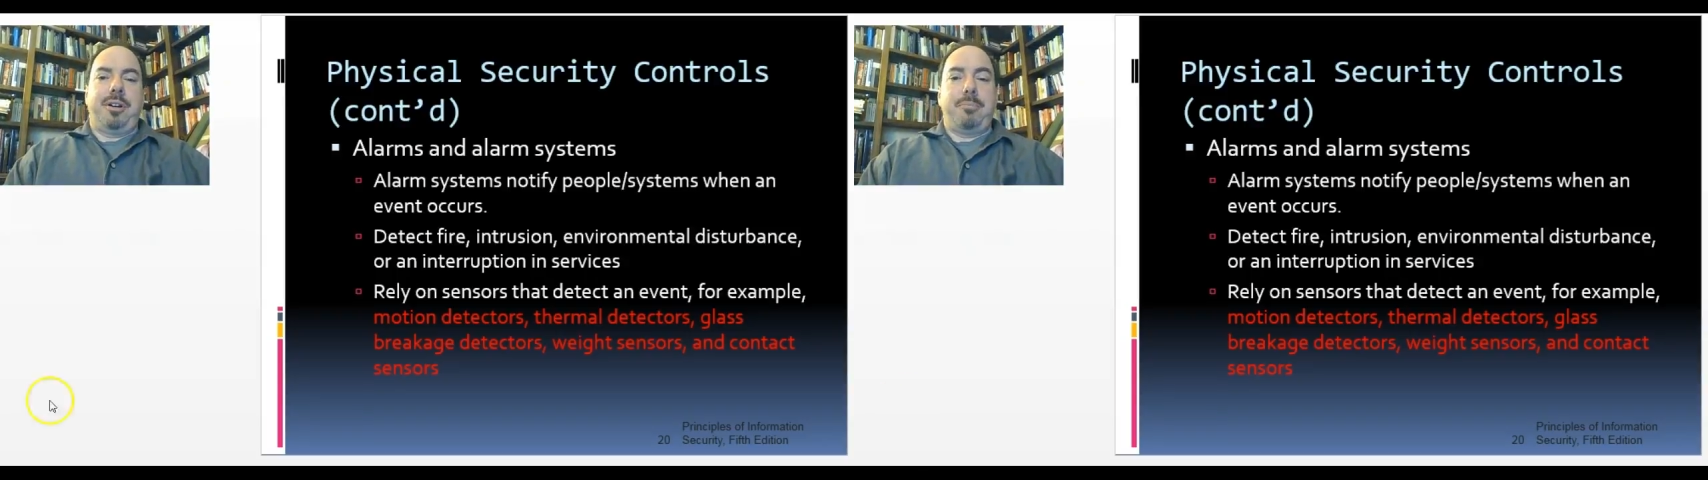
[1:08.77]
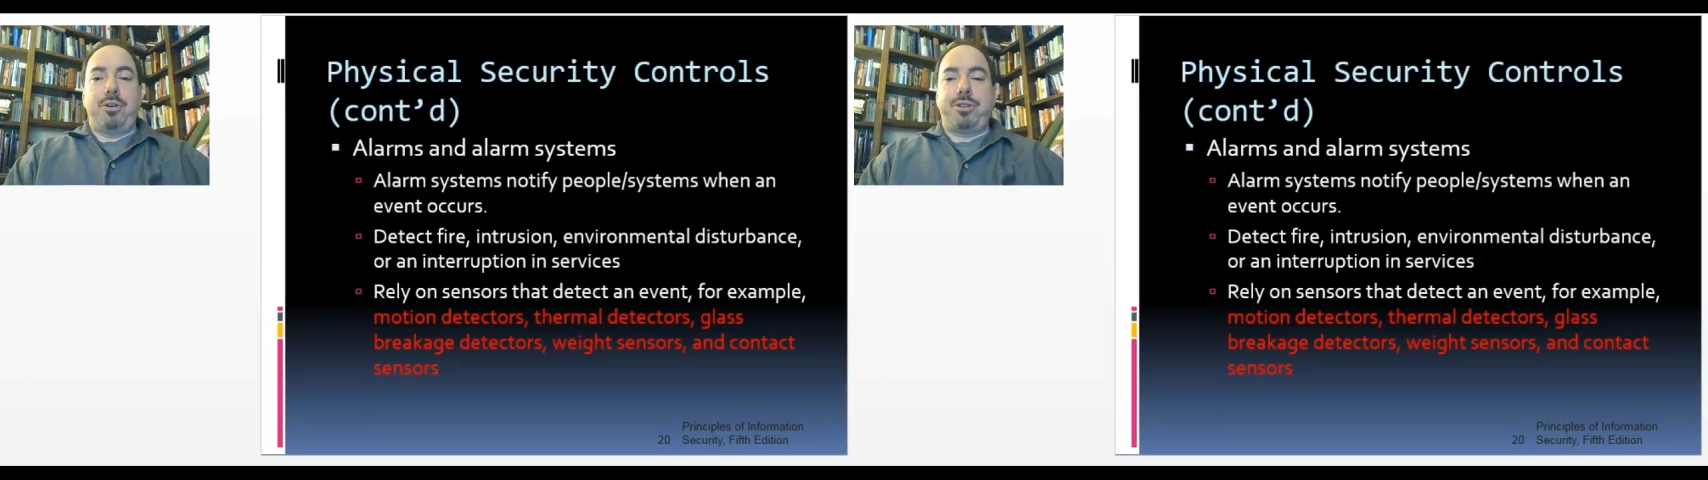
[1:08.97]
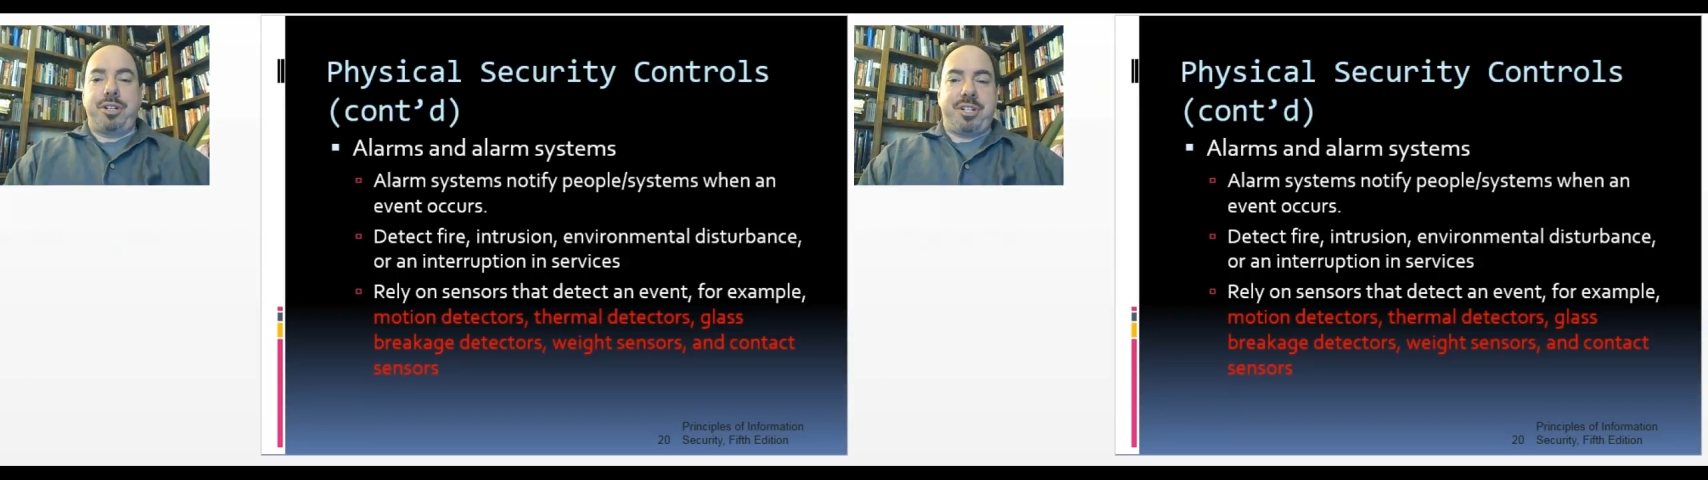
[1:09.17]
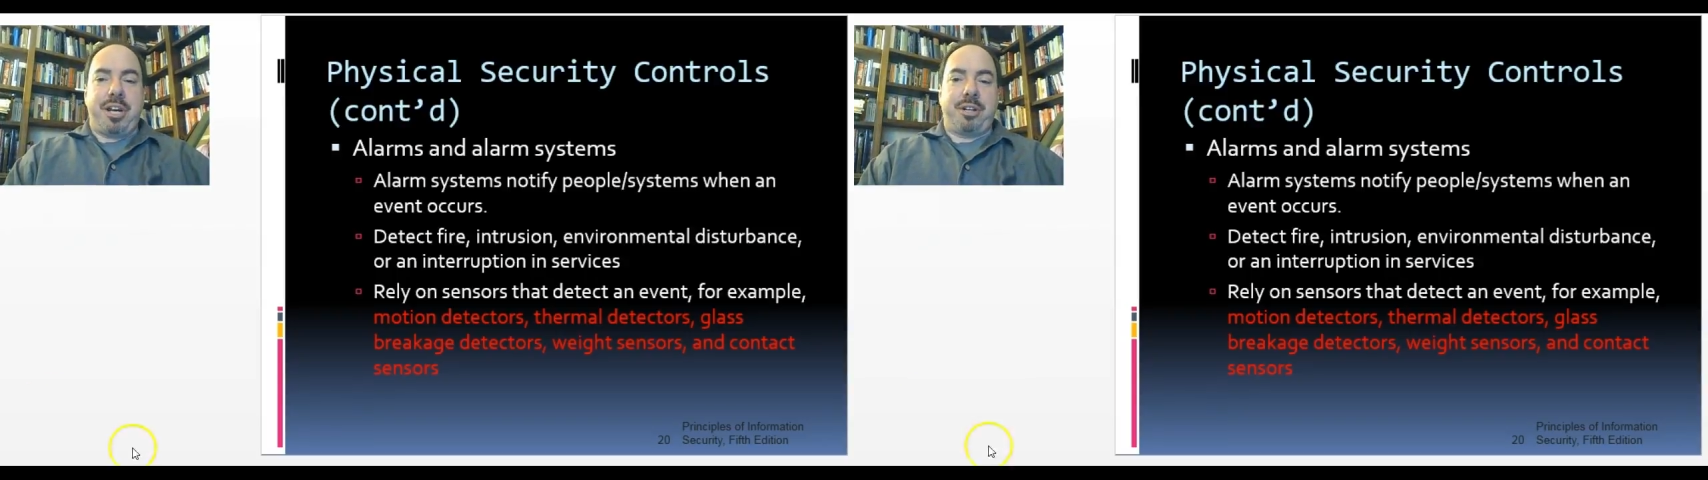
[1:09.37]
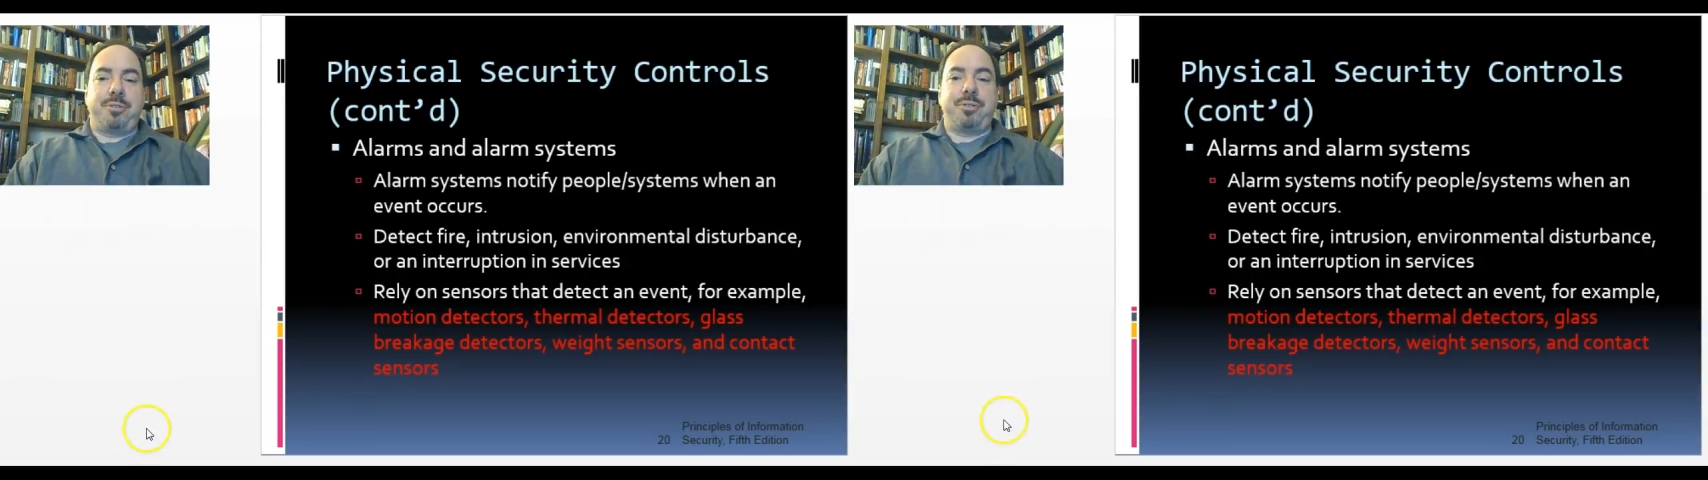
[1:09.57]
motion
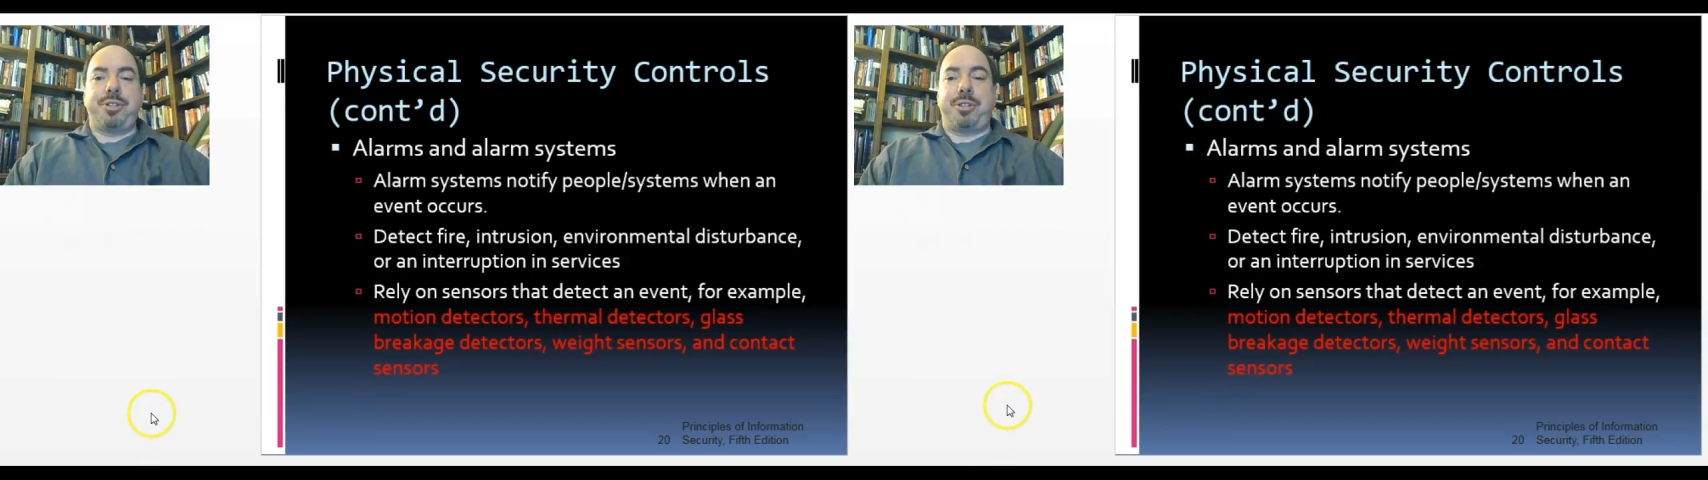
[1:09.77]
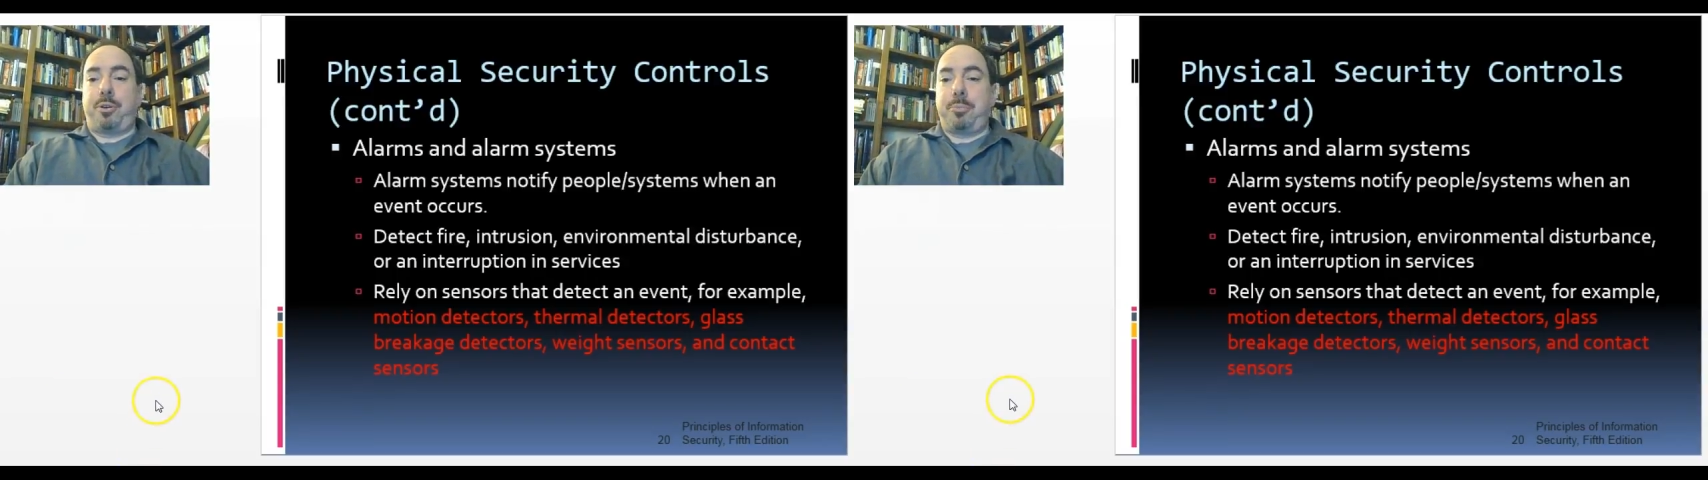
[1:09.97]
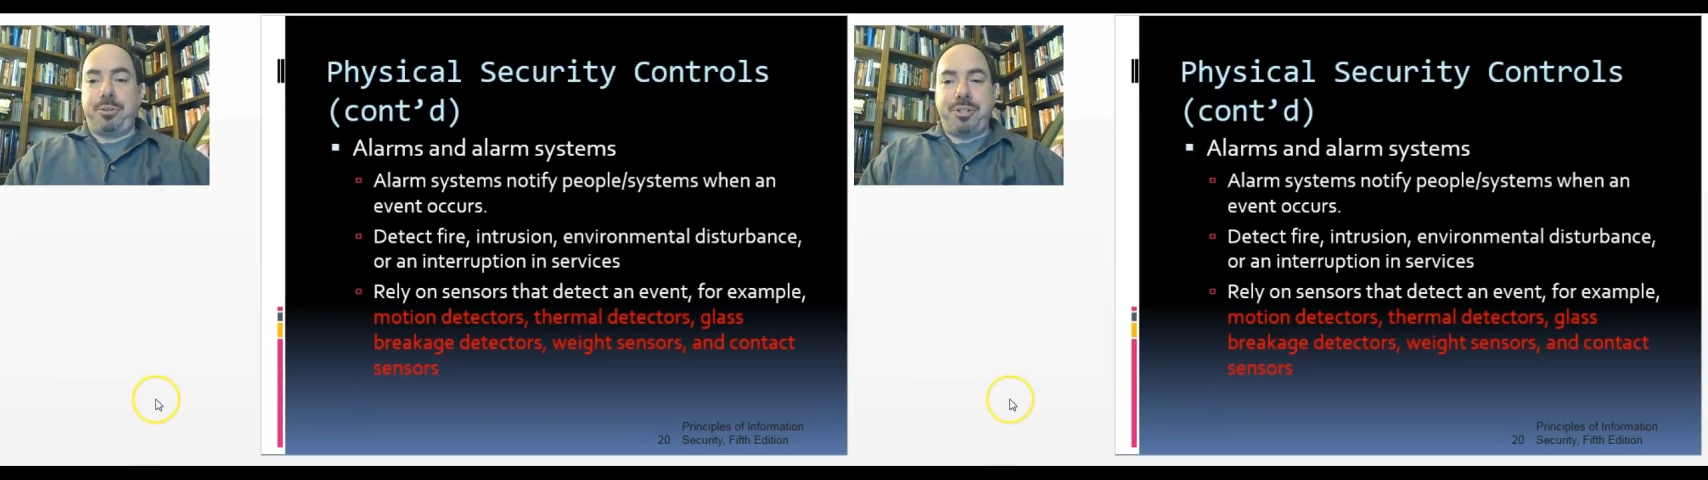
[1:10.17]
detectors, thermal